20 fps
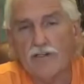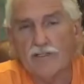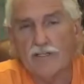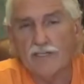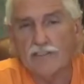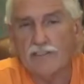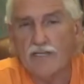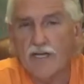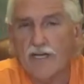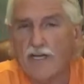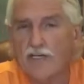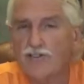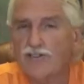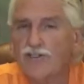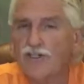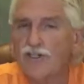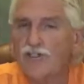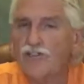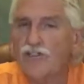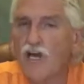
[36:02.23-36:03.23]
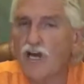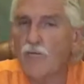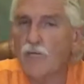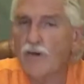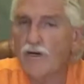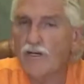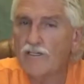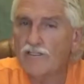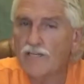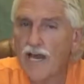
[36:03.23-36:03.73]
in this. It's just that
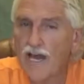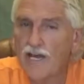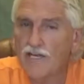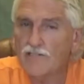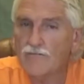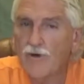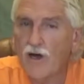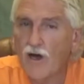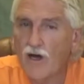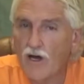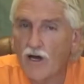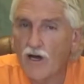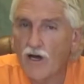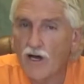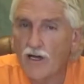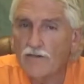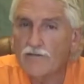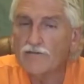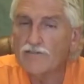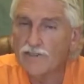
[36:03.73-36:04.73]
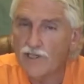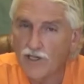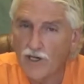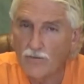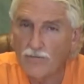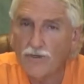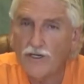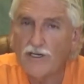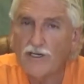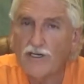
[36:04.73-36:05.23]
when it's asthma on,
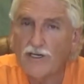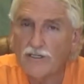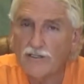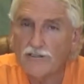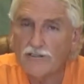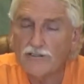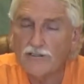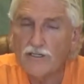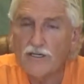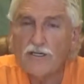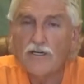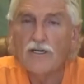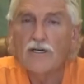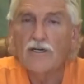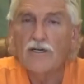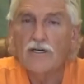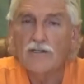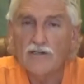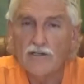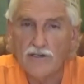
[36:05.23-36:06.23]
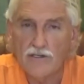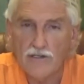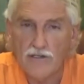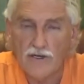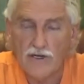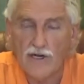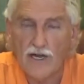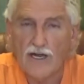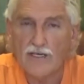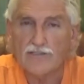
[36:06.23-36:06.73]
COPDs, the
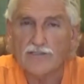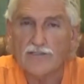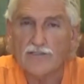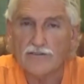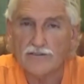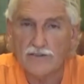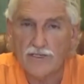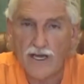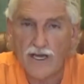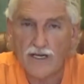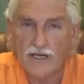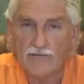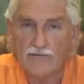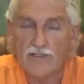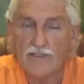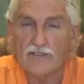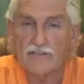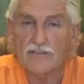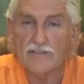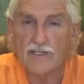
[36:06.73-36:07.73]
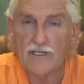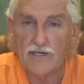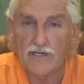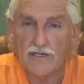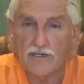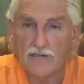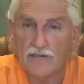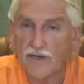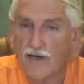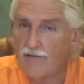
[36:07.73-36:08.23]
neurological side of it is
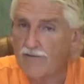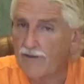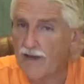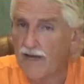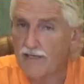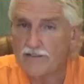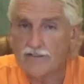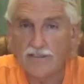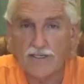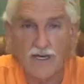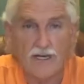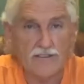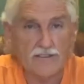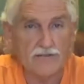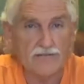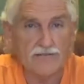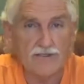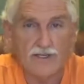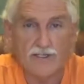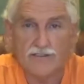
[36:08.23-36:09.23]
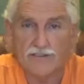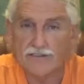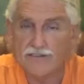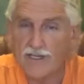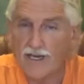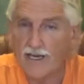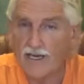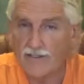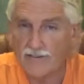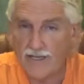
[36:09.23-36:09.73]
there, and that's not the fun
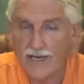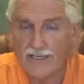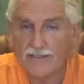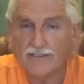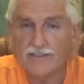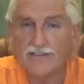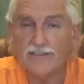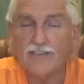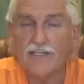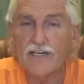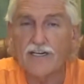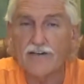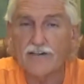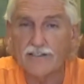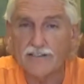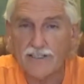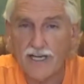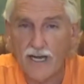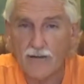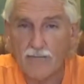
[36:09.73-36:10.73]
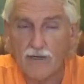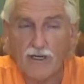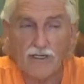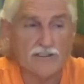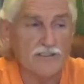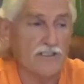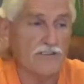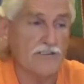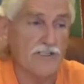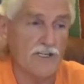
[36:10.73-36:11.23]
side. That's the scary side
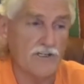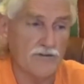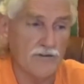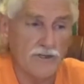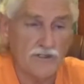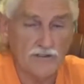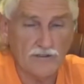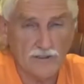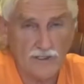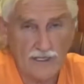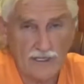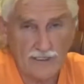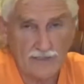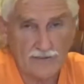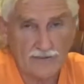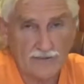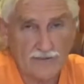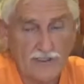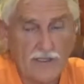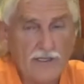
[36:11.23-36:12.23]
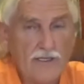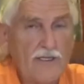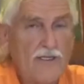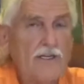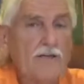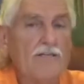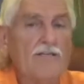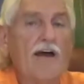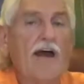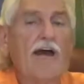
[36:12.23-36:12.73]
because it's the adrenal glands.
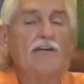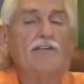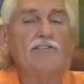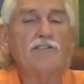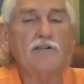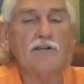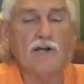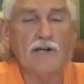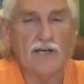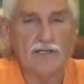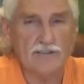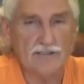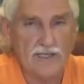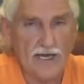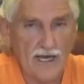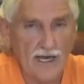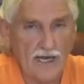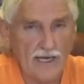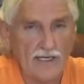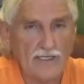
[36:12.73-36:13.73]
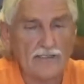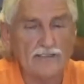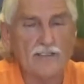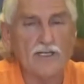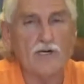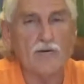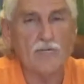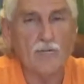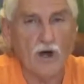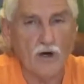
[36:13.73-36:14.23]
That's your anxieties
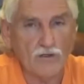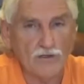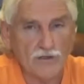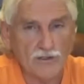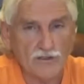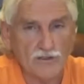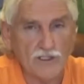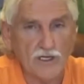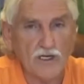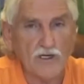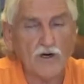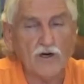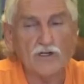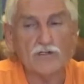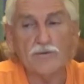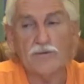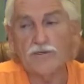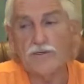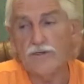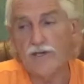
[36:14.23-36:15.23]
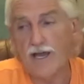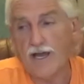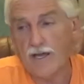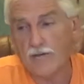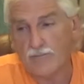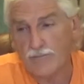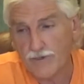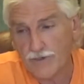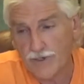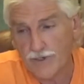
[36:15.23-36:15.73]
and emotions. And, of course, when you
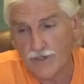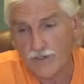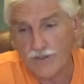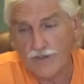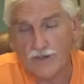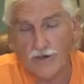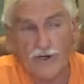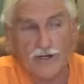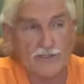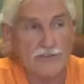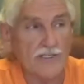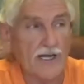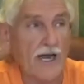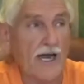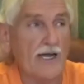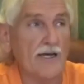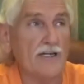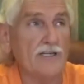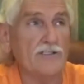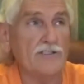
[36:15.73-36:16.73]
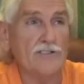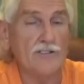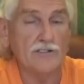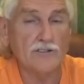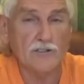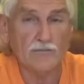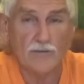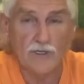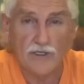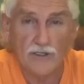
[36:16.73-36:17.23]
can't breathe, your anxieties
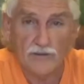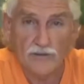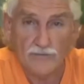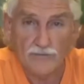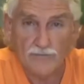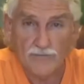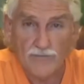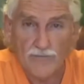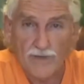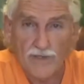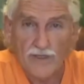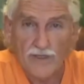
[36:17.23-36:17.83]
shoot the moon.